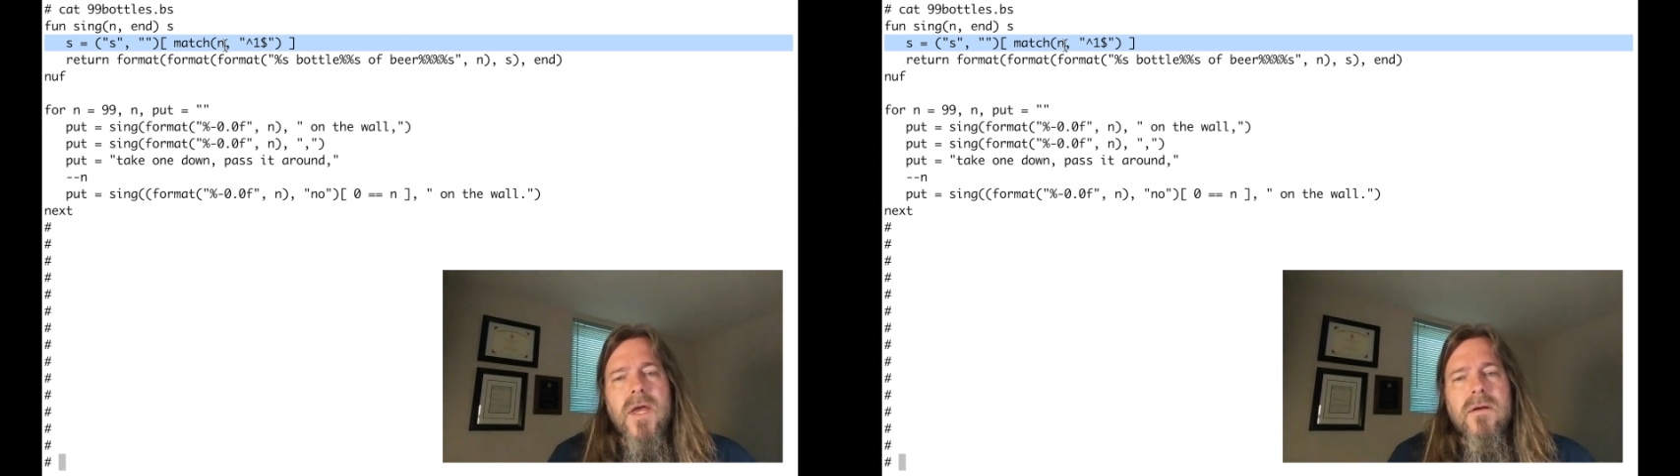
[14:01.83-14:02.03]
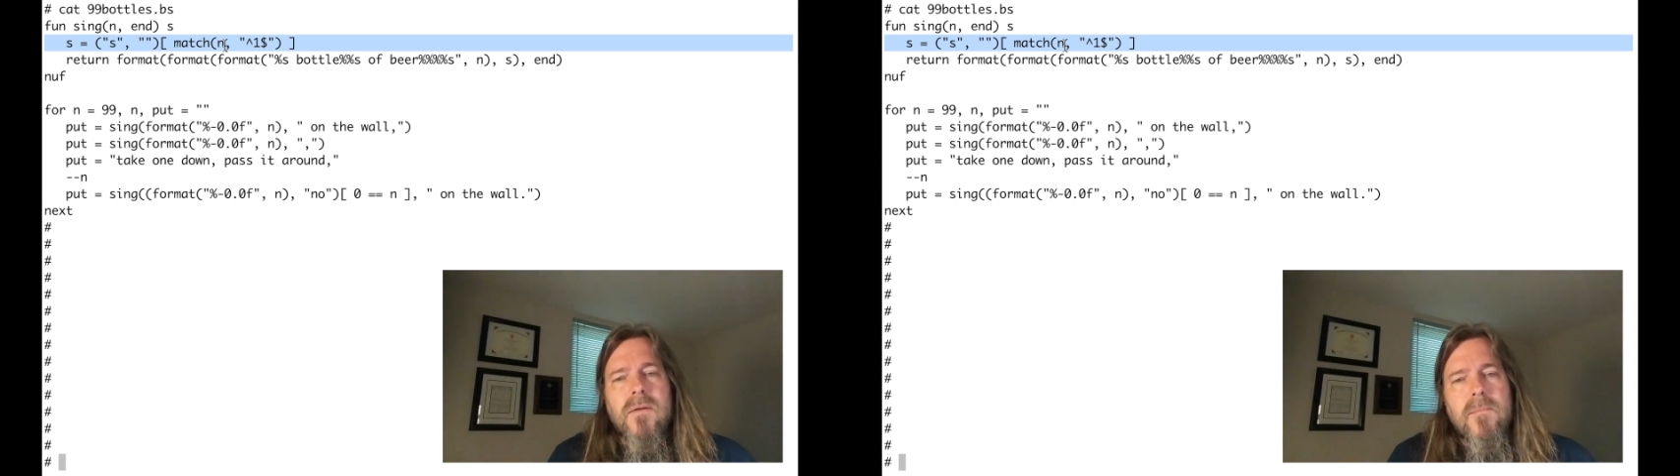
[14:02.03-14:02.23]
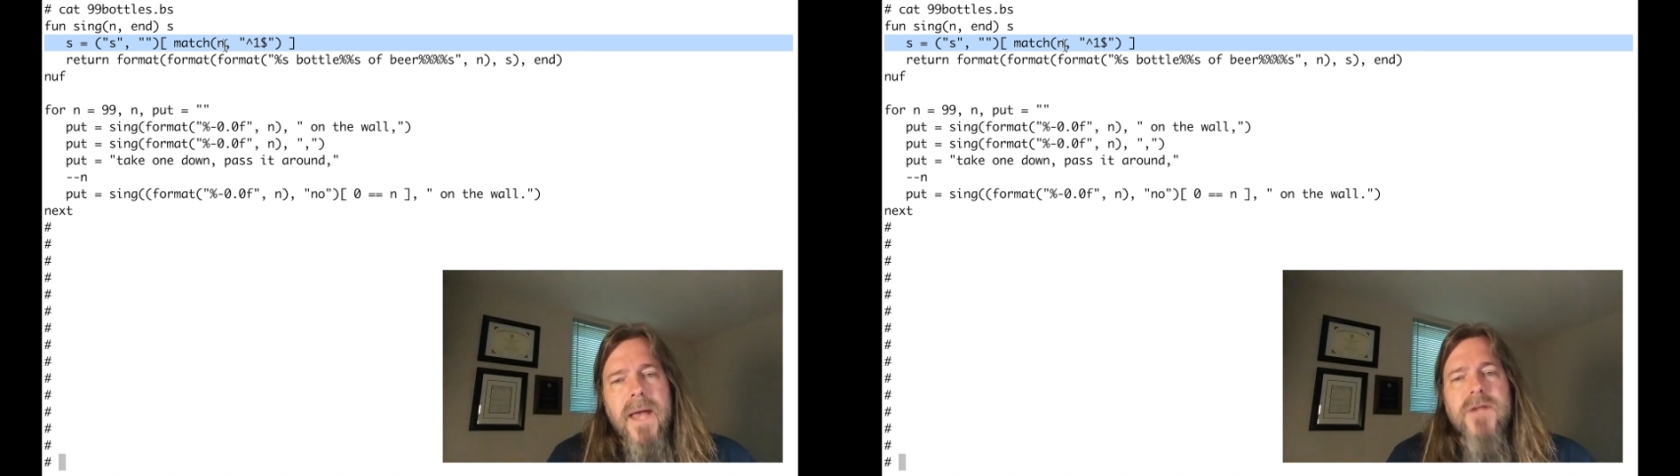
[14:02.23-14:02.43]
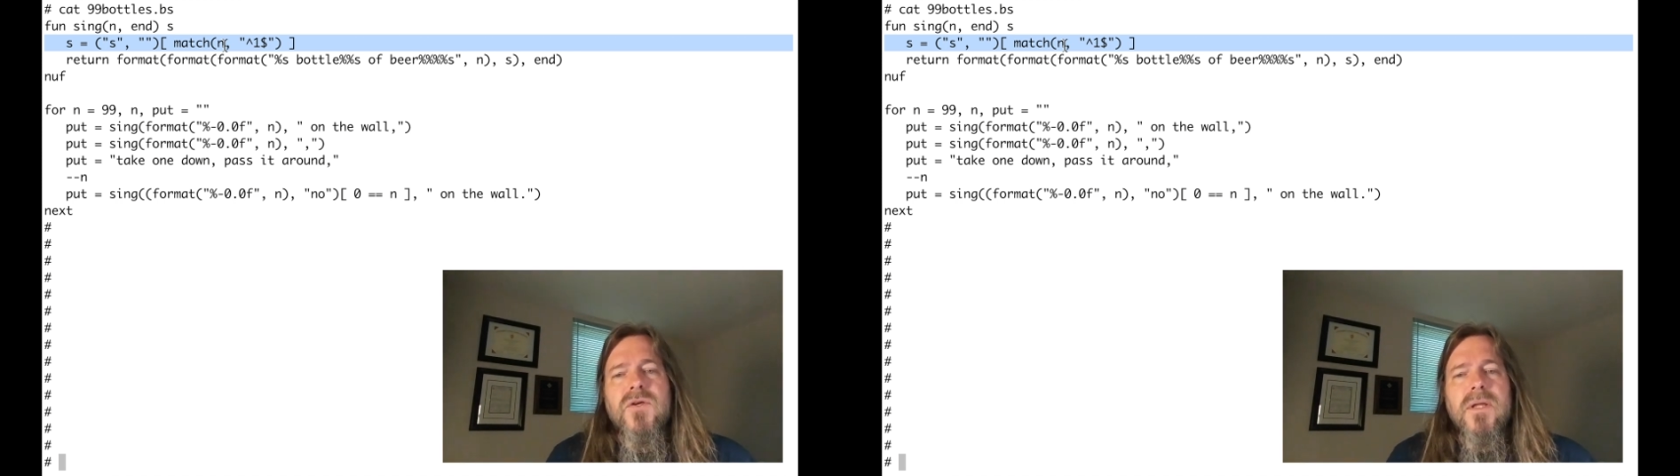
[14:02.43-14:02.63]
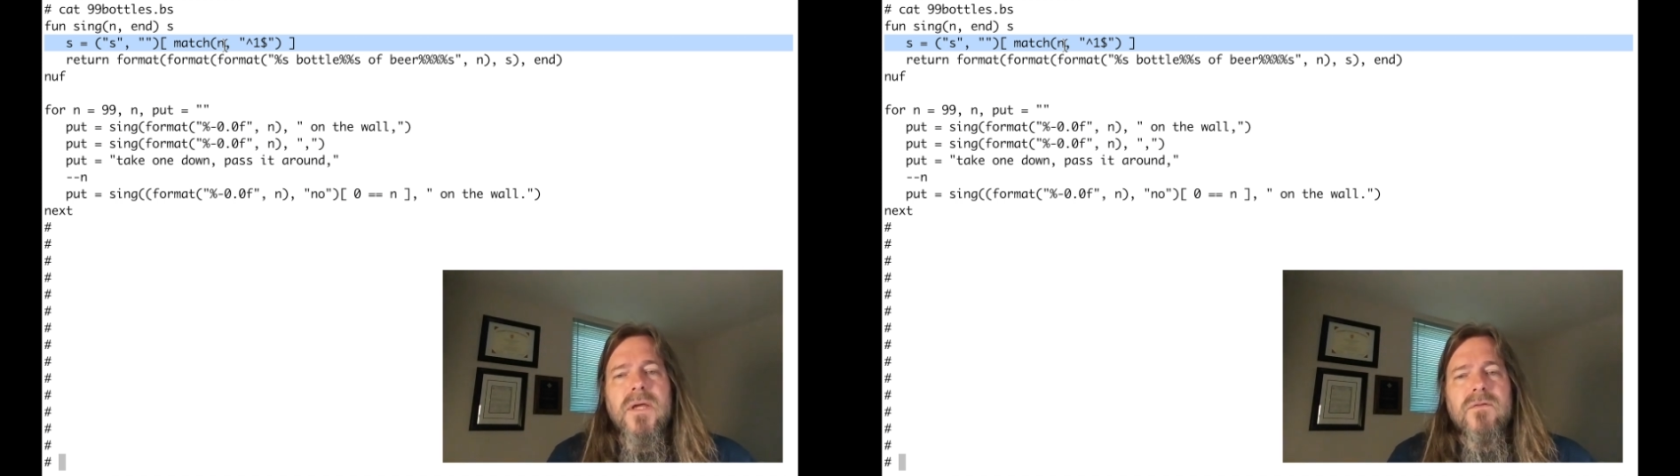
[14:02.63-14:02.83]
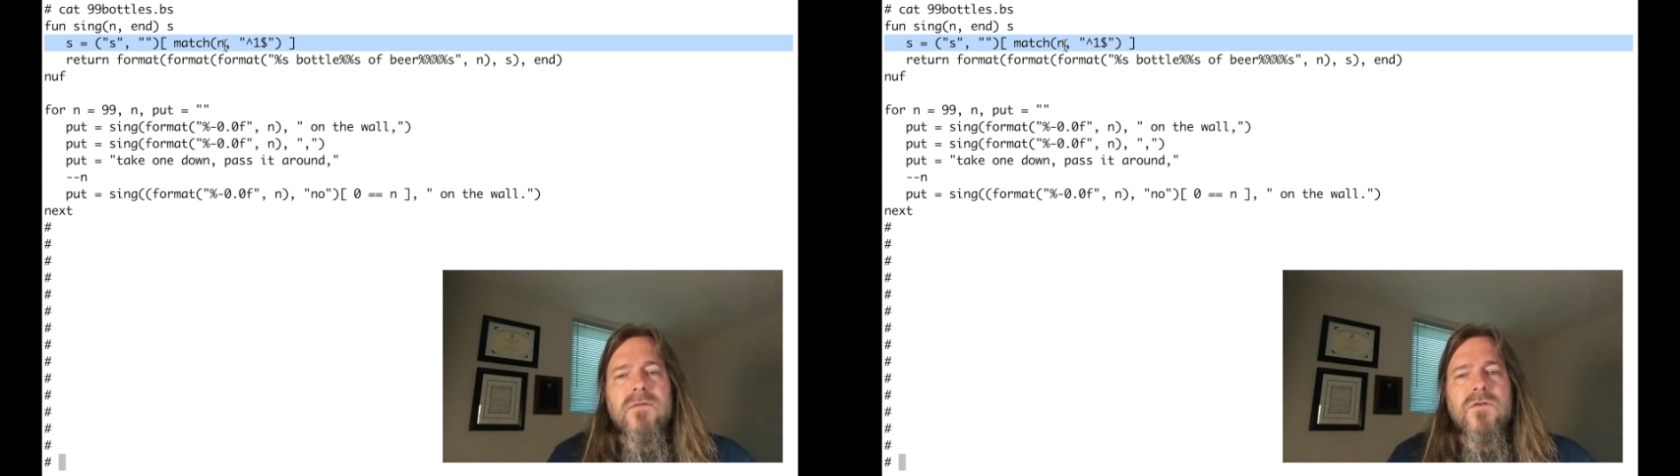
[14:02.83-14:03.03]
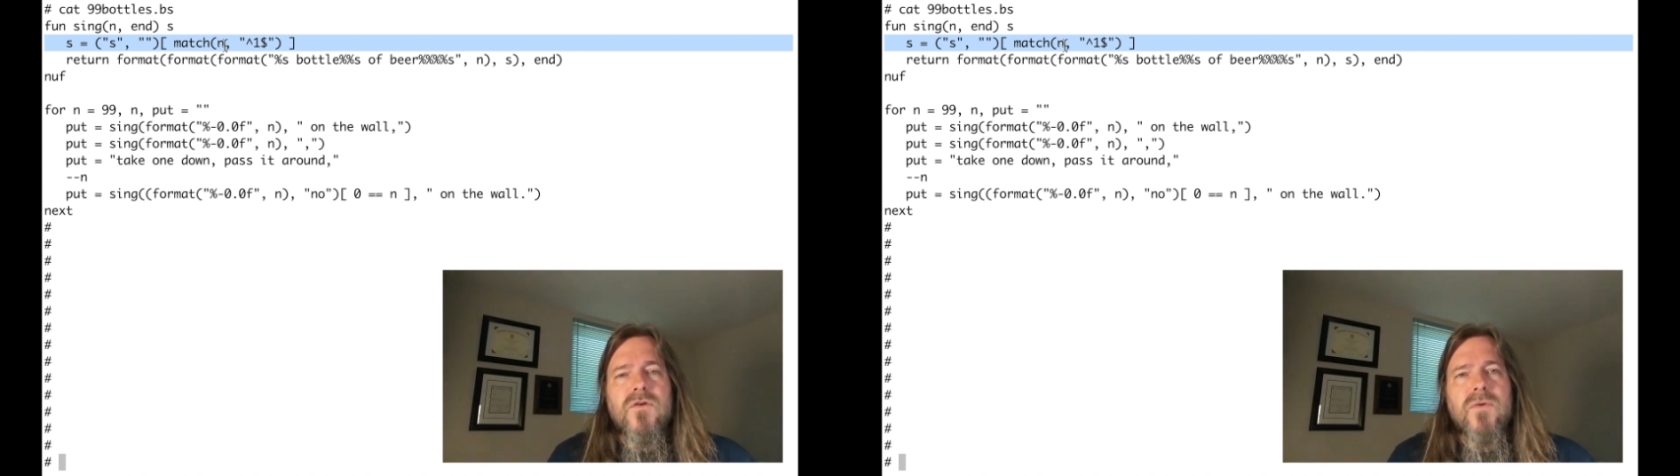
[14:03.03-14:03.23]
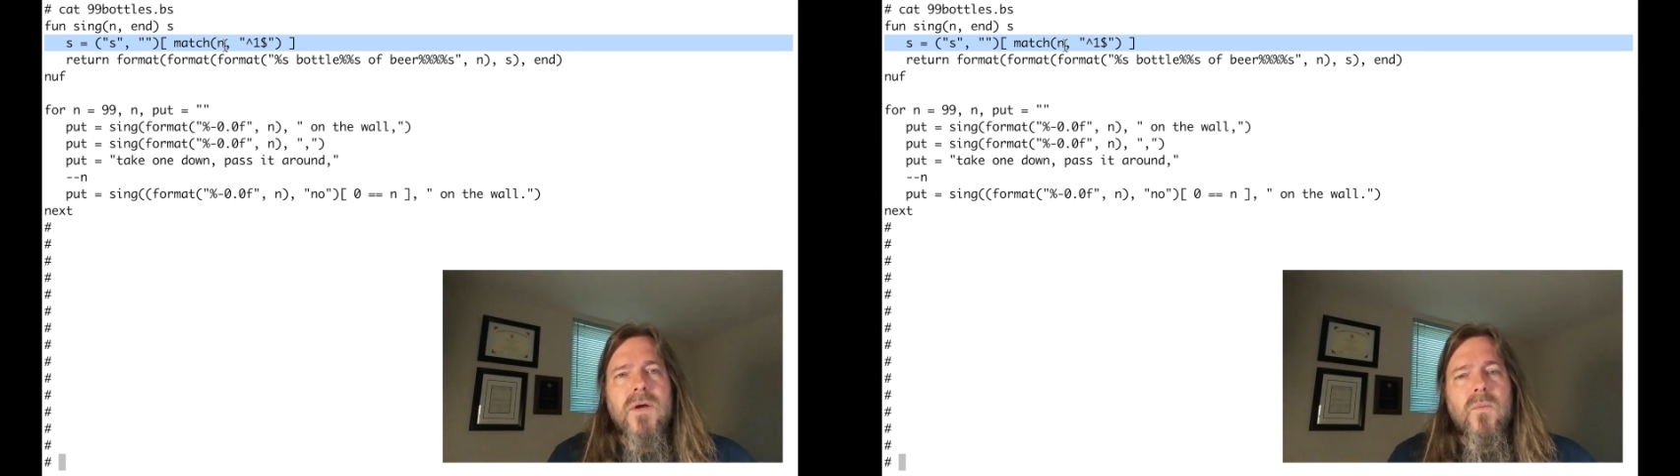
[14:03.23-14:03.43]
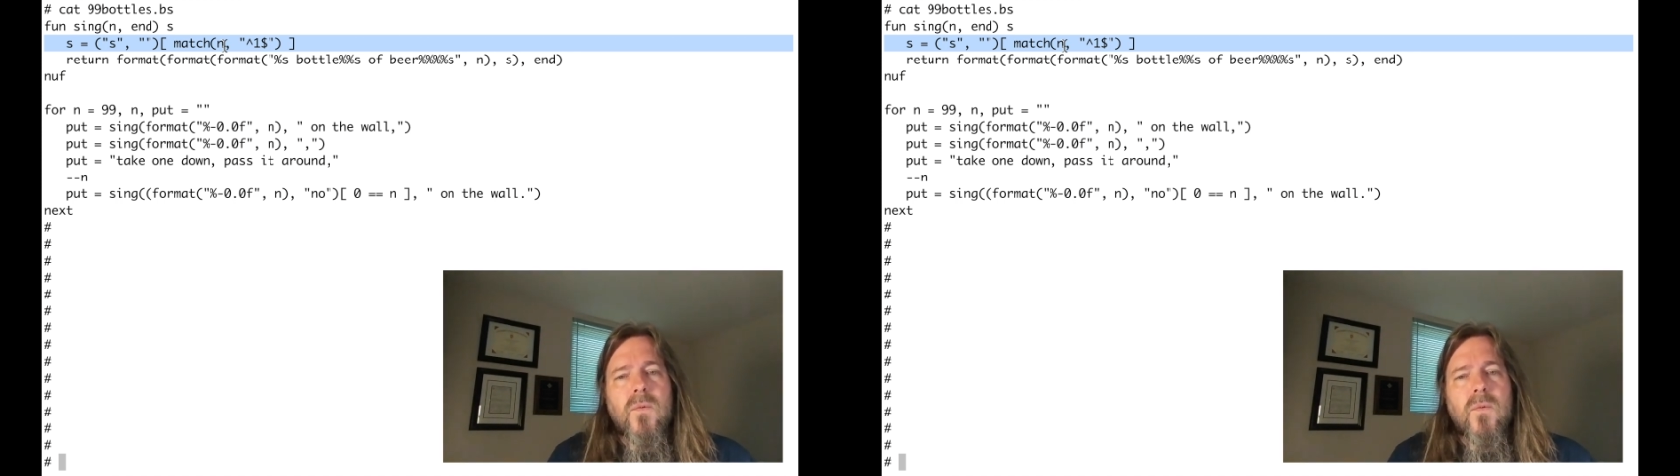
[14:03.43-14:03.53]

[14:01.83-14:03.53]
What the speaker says: and match it against the string